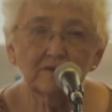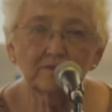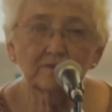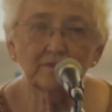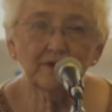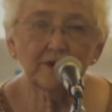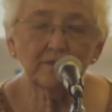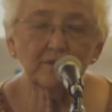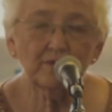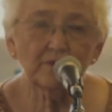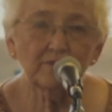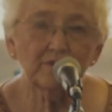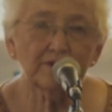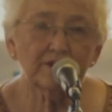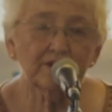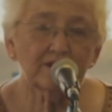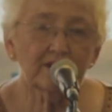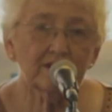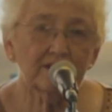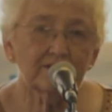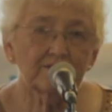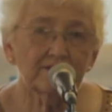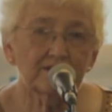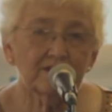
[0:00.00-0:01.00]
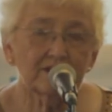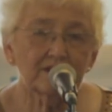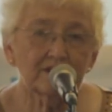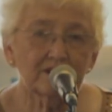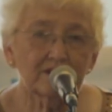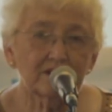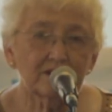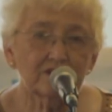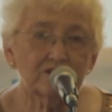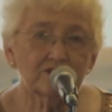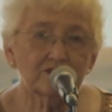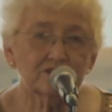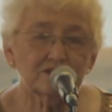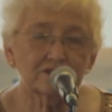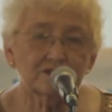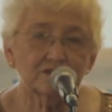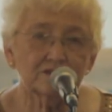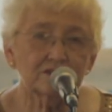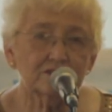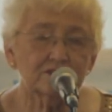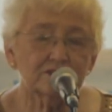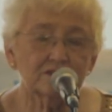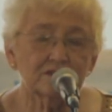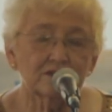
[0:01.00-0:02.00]
people would take
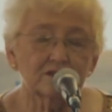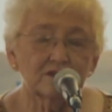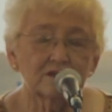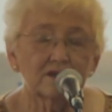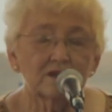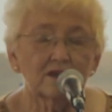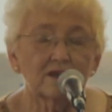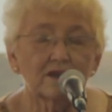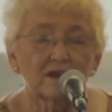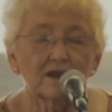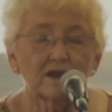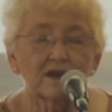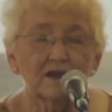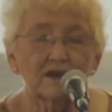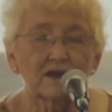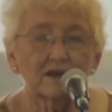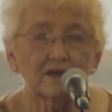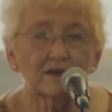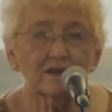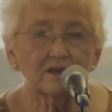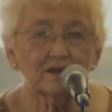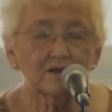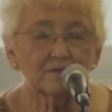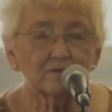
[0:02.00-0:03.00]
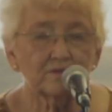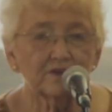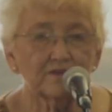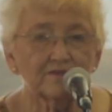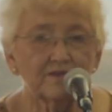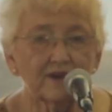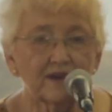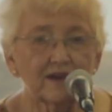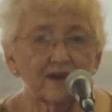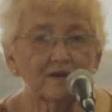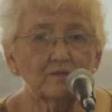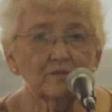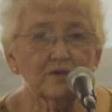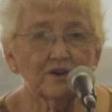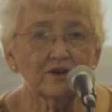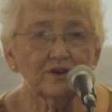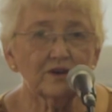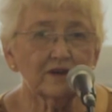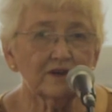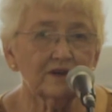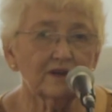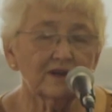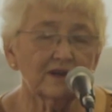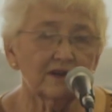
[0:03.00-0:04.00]
vacations and come to
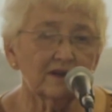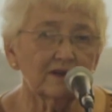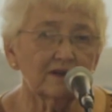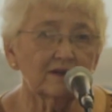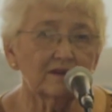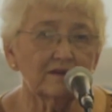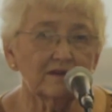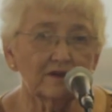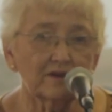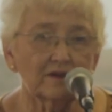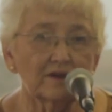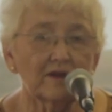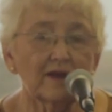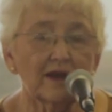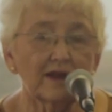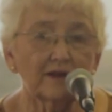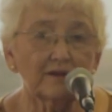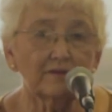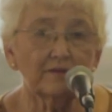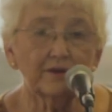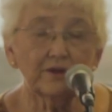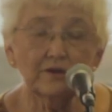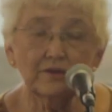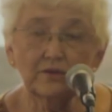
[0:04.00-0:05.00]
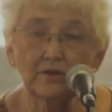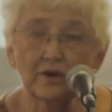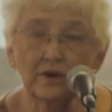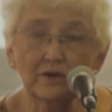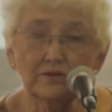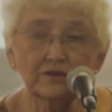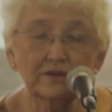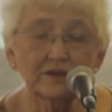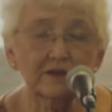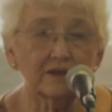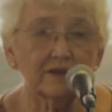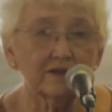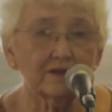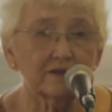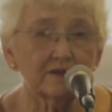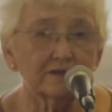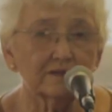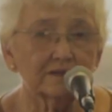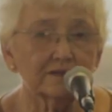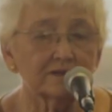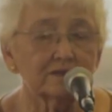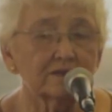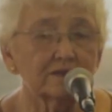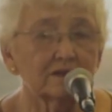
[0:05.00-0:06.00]
Vinemont, and they had 2
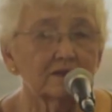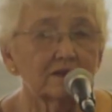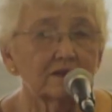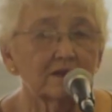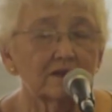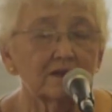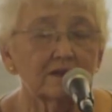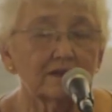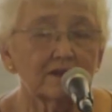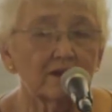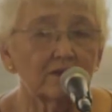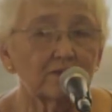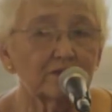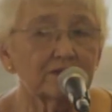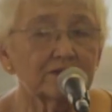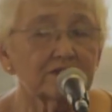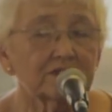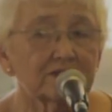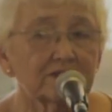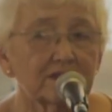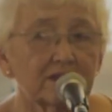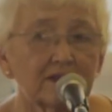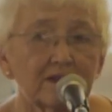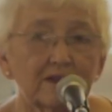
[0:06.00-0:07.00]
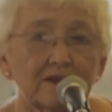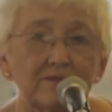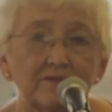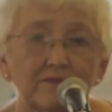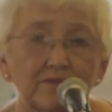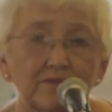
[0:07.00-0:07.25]
hotels. They would stay